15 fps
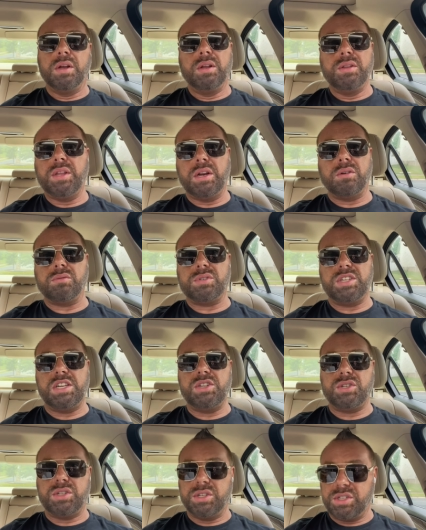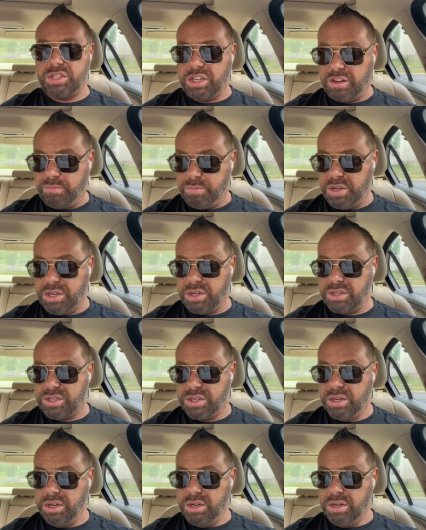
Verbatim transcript: they don't teach this stuff because